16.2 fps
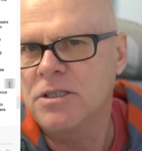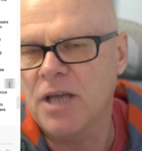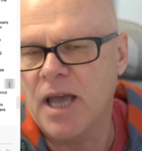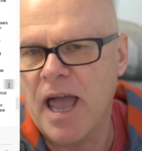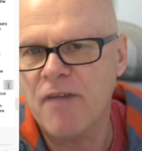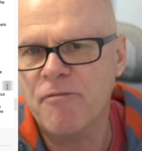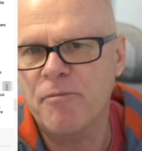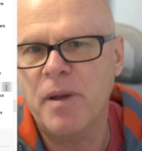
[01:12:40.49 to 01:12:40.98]

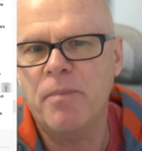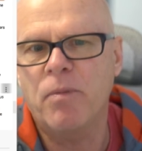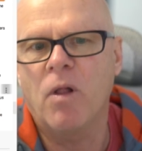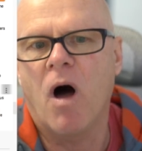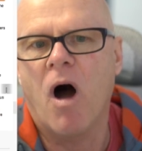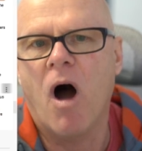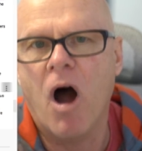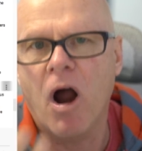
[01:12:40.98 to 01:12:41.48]
to have
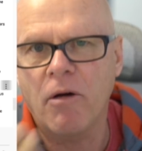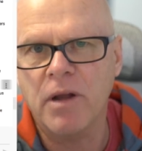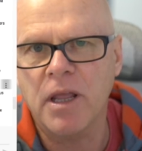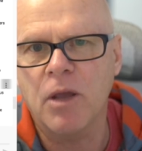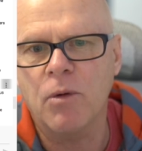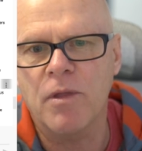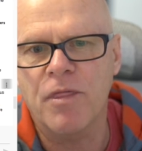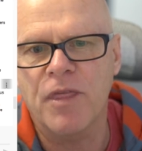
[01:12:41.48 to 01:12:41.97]
people
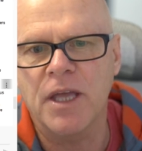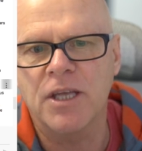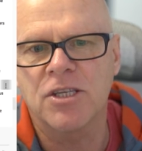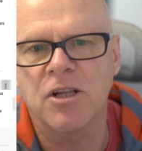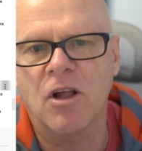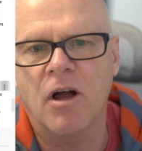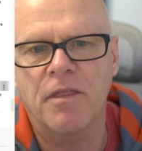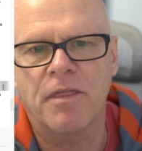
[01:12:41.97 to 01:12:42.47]
hiring you and
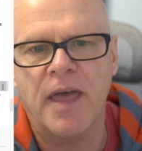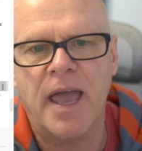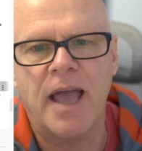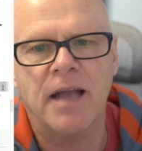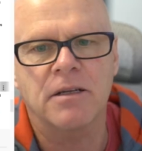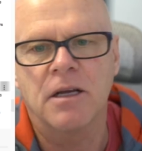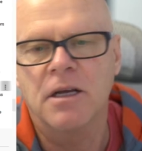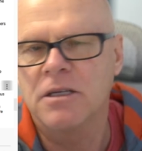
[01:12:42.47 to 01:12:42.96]
things like
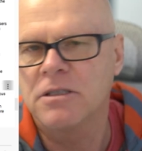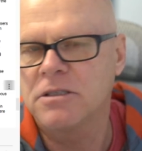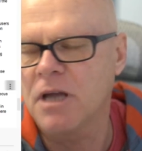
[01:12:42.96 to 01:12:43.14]
that,